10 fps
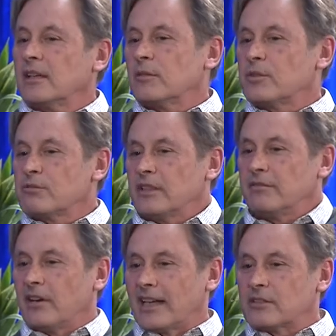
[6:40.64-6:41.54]
was really
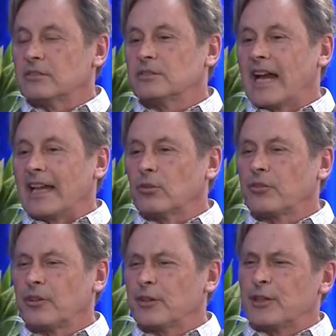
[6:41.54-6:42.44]
vital and
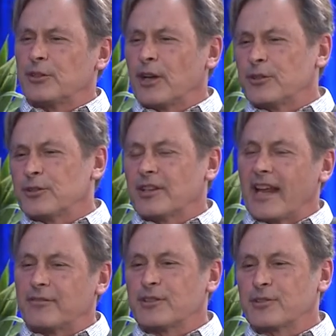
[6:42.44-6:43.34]
also that you don't
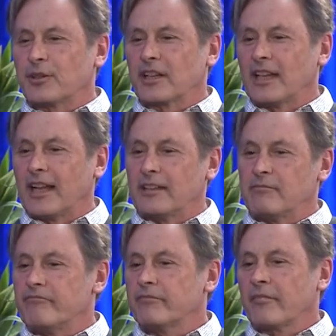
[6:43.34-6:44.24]
have to sort of
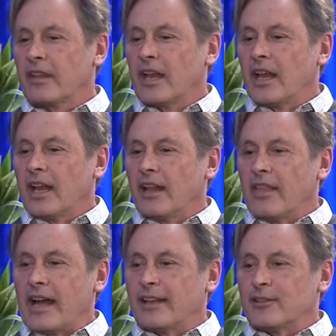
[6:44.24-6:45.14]
claim
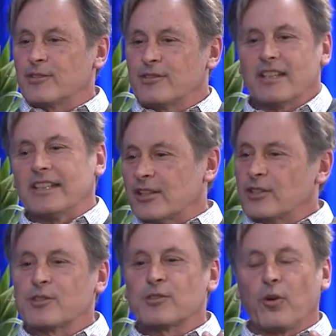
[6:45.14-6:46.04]
that it's
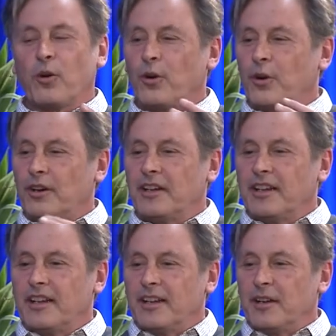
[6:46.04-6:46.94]
delicious or
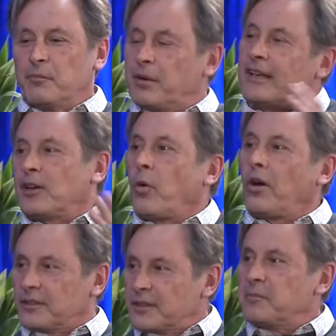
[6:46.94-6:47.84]
brilliant
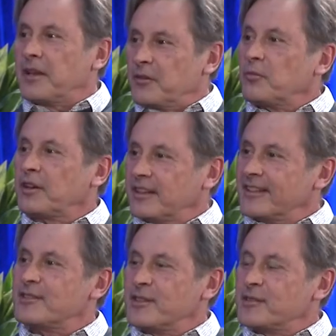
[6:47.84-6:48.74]
quality meat what it
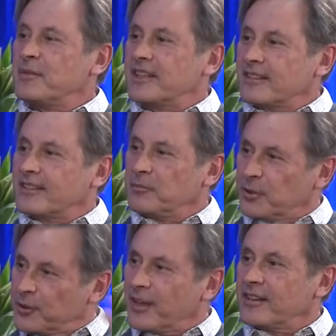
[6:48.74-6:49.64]
is is meat that
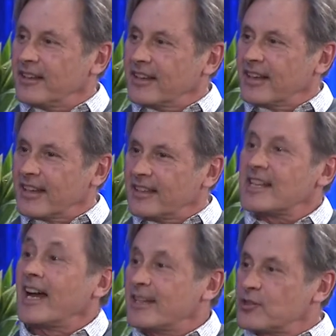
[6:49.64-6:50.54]
imbu- it, it
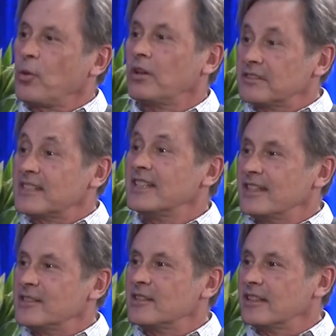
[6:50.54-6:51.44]
contains
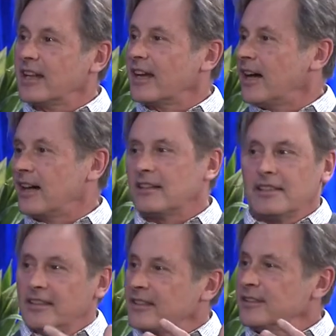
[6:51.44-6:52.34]
qualities and they are
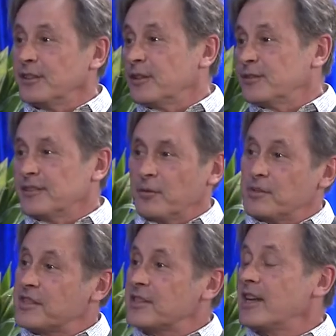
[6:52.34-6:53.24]
you know, it
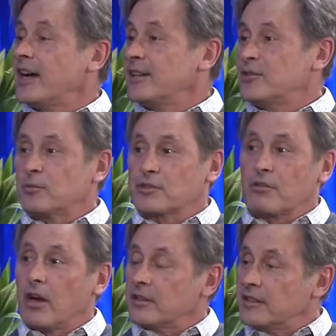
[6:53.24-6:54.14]
was this age, it was
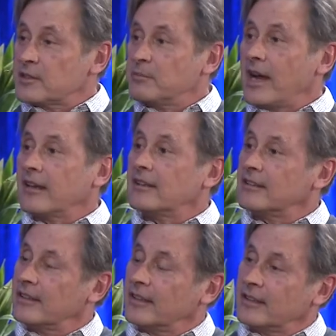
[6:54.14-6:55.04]
grown in this
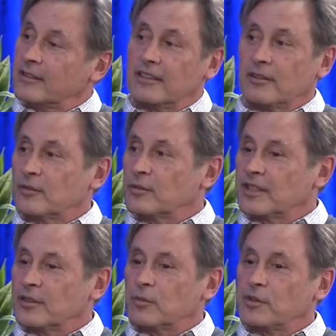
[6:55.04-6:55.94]
manner, it, it,
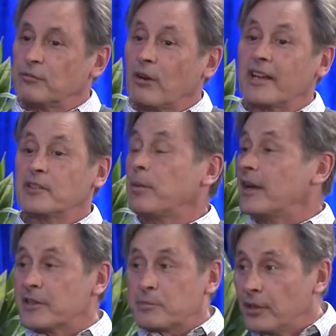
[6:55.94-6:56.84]
it was raised
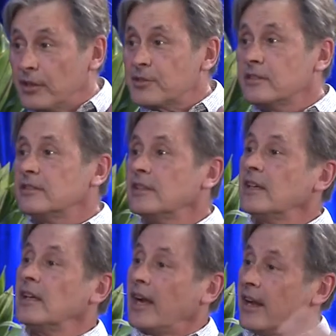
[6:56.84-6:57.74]
by this person
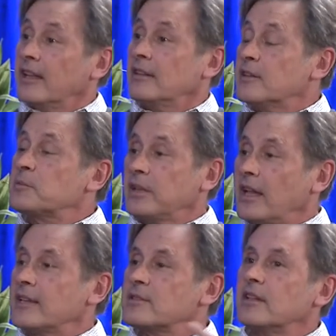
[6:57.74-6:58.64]
in this
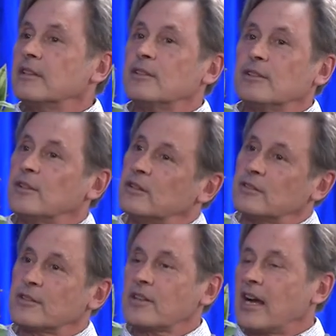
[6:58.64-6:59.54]
place. And you can
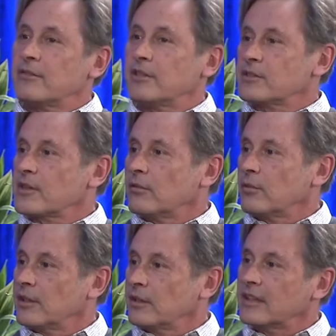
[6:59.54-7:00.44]
decide for yourself
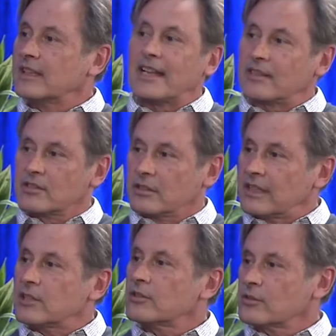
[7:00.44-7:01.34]
whether you think that's
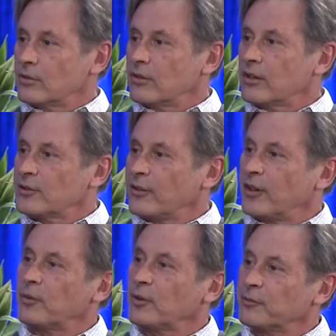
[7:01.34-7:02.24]
delicious or not. So
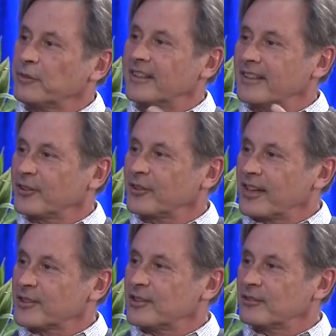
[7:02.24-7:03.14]
it wasn't really a
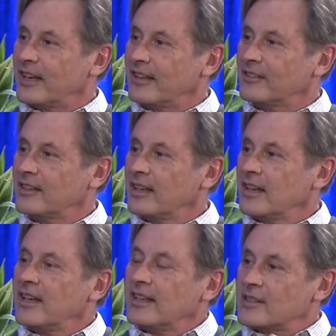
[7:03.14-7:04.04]
discussion around
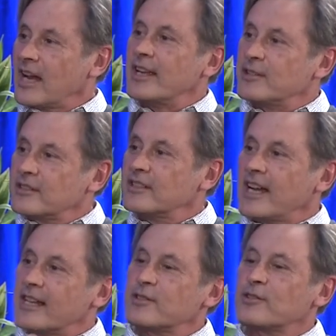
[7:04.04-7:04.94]
taste, and taste